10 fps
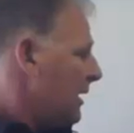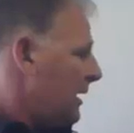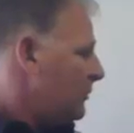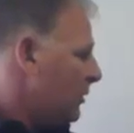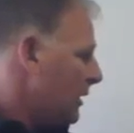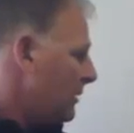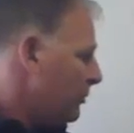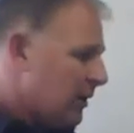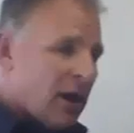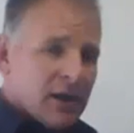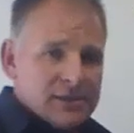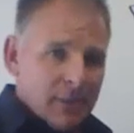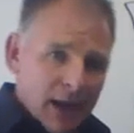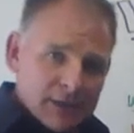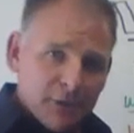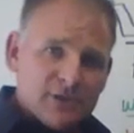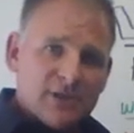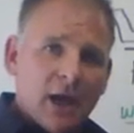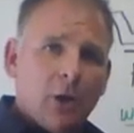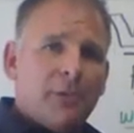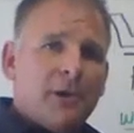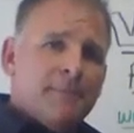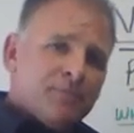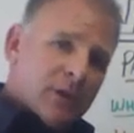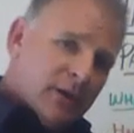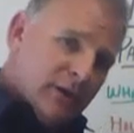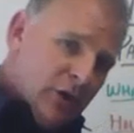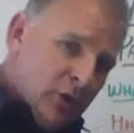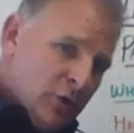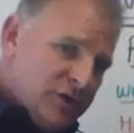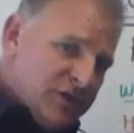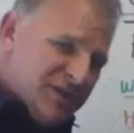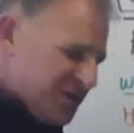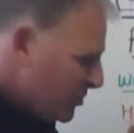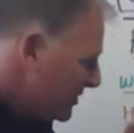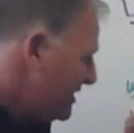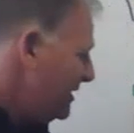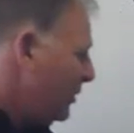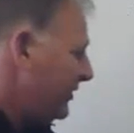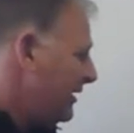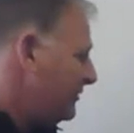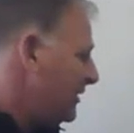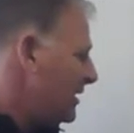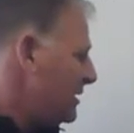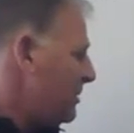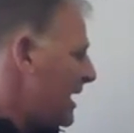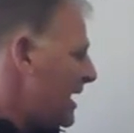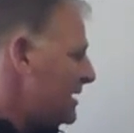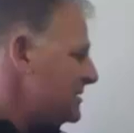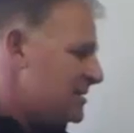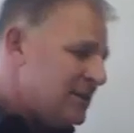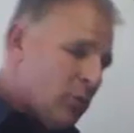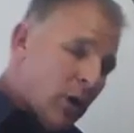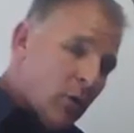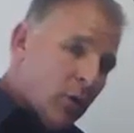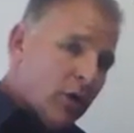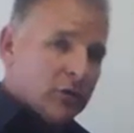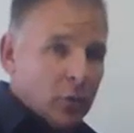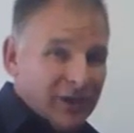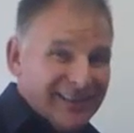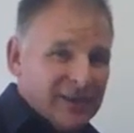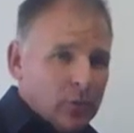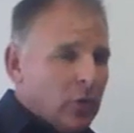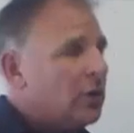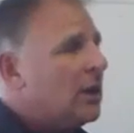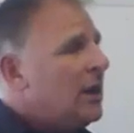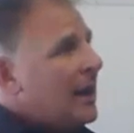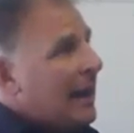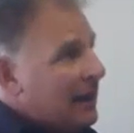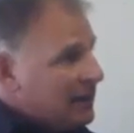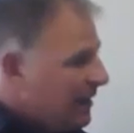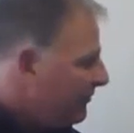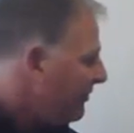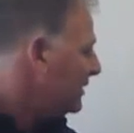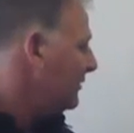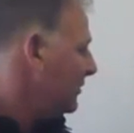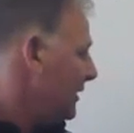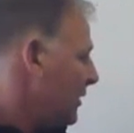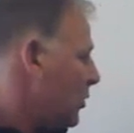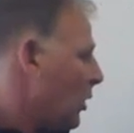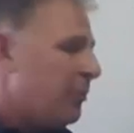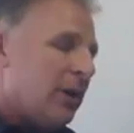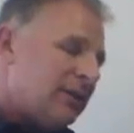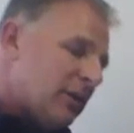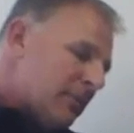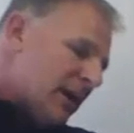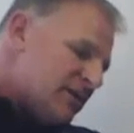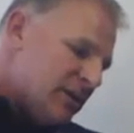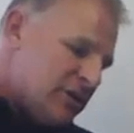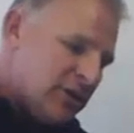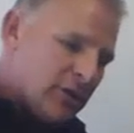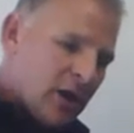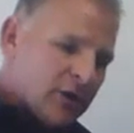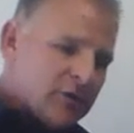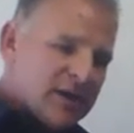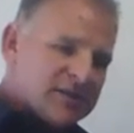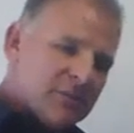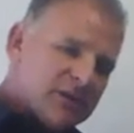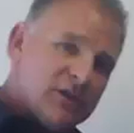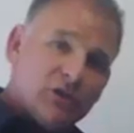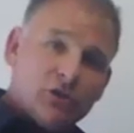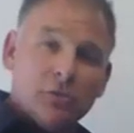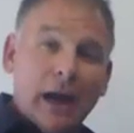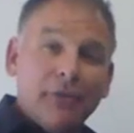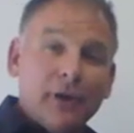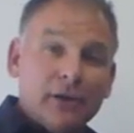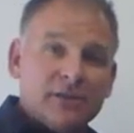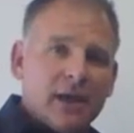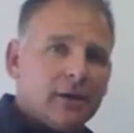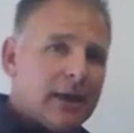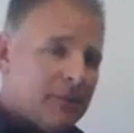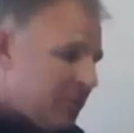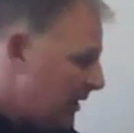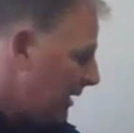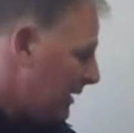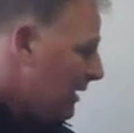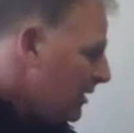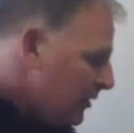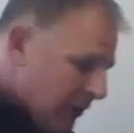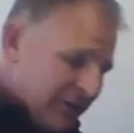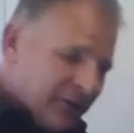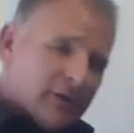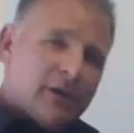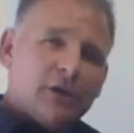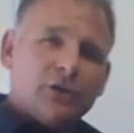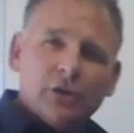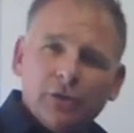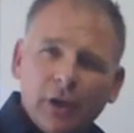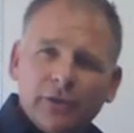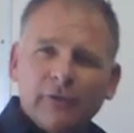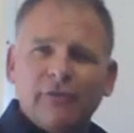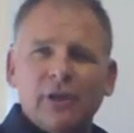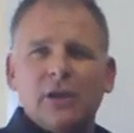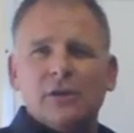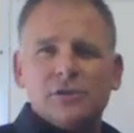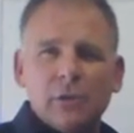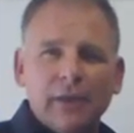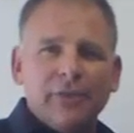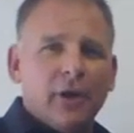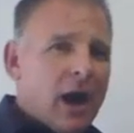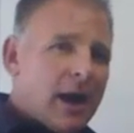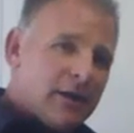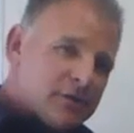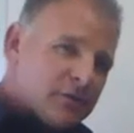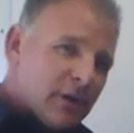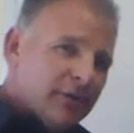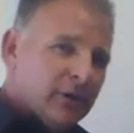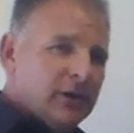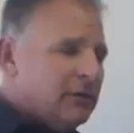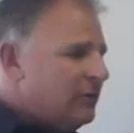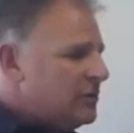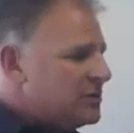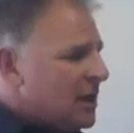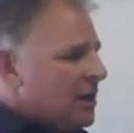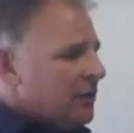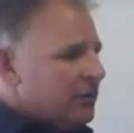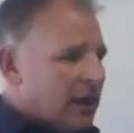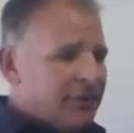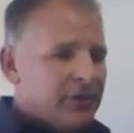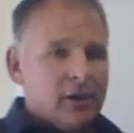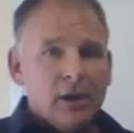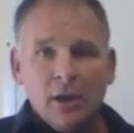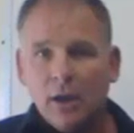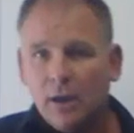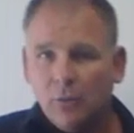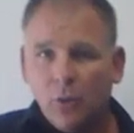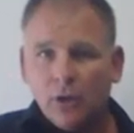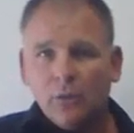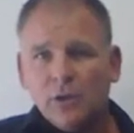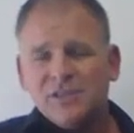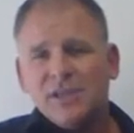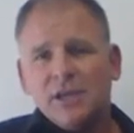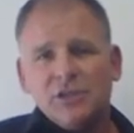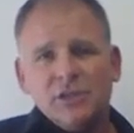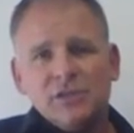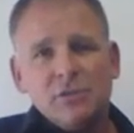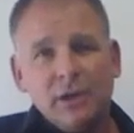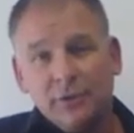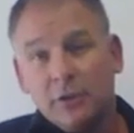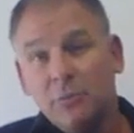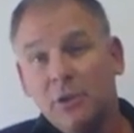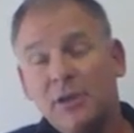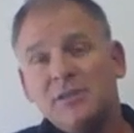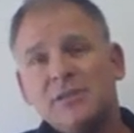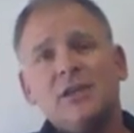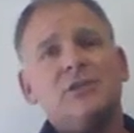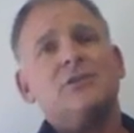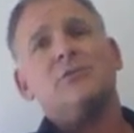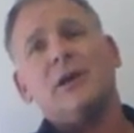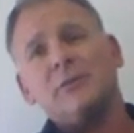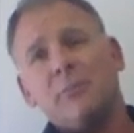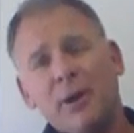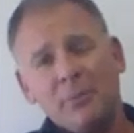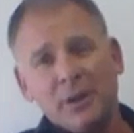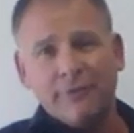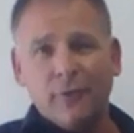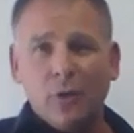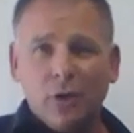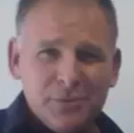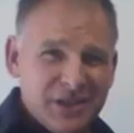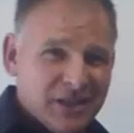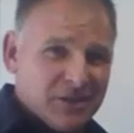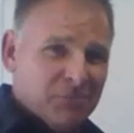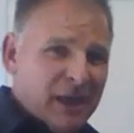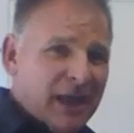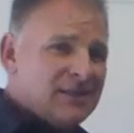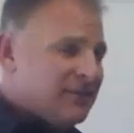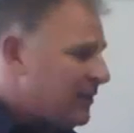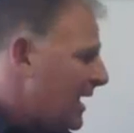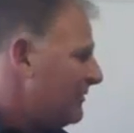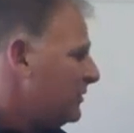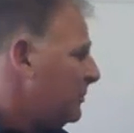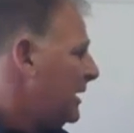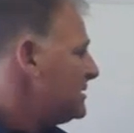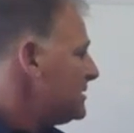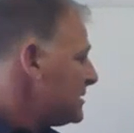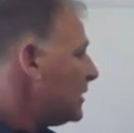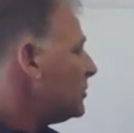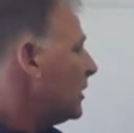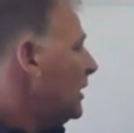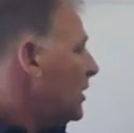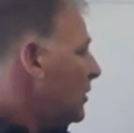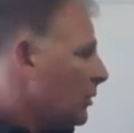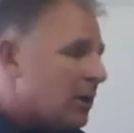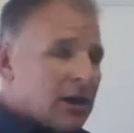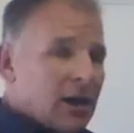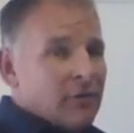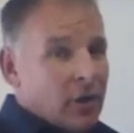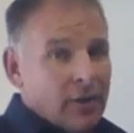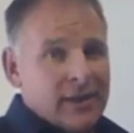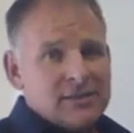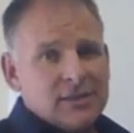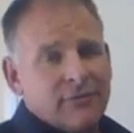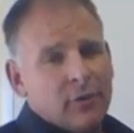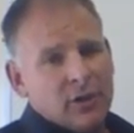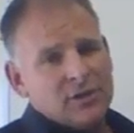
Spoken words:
And we're going to bring on some experts to help you to sort of see what they've done in the past, see what worked, what didn't work, how did they effectively incorporate their message and their contrast message throughout their entire campaign, throughout their literature, throughout their videos, throughout their audios, throughout their interviews, throughout their one-on-one sessions, throughout their community sessions, throughout the public forums and debates, if they have debates, etc. We're going to cover all that stuff for you.